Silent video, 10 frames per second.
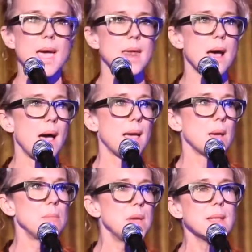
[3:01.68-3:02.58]
And I
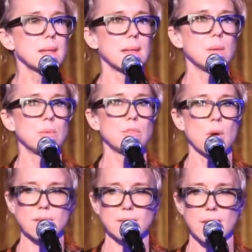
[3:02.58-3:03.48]
immediately was
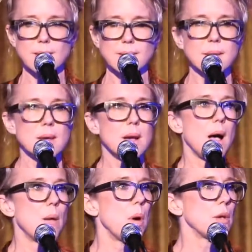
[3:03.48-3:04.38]
drawn to that,
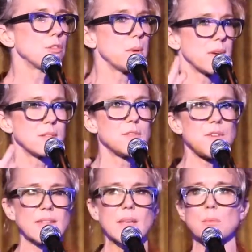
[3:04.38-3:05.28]
also because of the
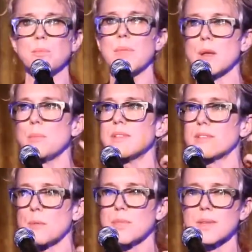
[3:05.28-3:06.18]
fact that that had been
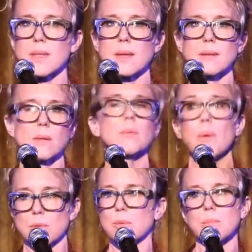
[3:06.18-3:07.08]
something that, all
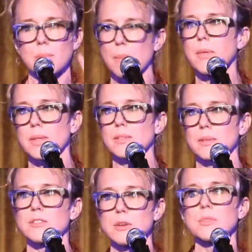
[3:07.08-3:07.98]
right, so I mean,
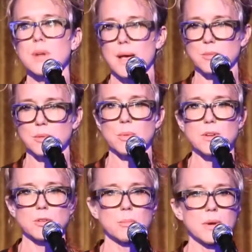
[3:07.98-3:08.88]
she was in hospice,
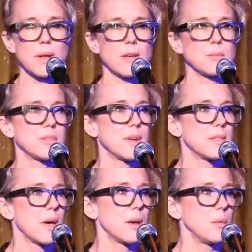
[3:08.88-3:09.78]
Rachel had been in hospice, and I
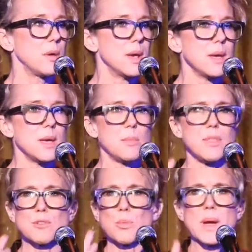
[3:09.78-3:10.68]
thought it would be
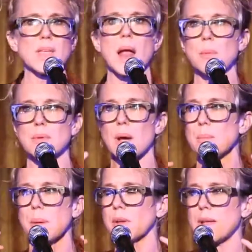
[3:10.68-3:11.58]
this way that I would
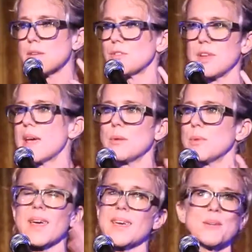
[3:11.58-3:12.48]
be able to understand what
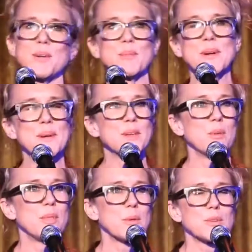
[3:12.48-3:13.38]
they were,
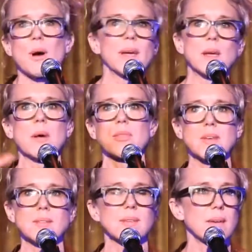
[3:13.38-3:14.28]
when they were talking about
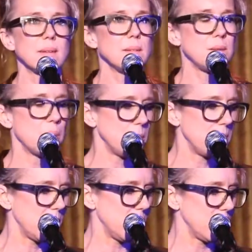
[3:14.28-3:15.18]
things like,
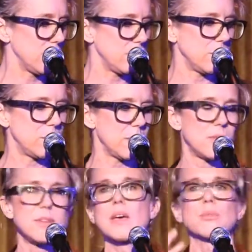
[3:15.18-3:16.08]

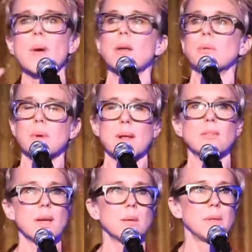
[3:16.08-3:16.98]
the death rattle or
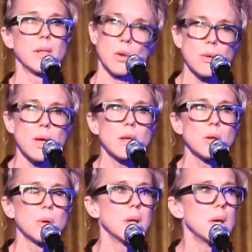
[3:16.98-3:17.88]
whatever, I could be like, oh yeah, I
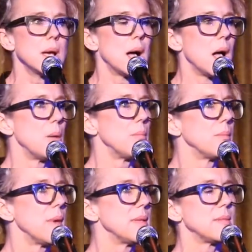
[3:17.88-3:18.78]
know
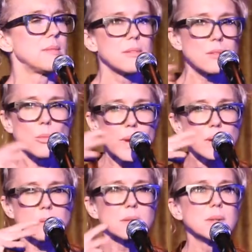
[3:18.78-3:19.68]
it, and just a way to.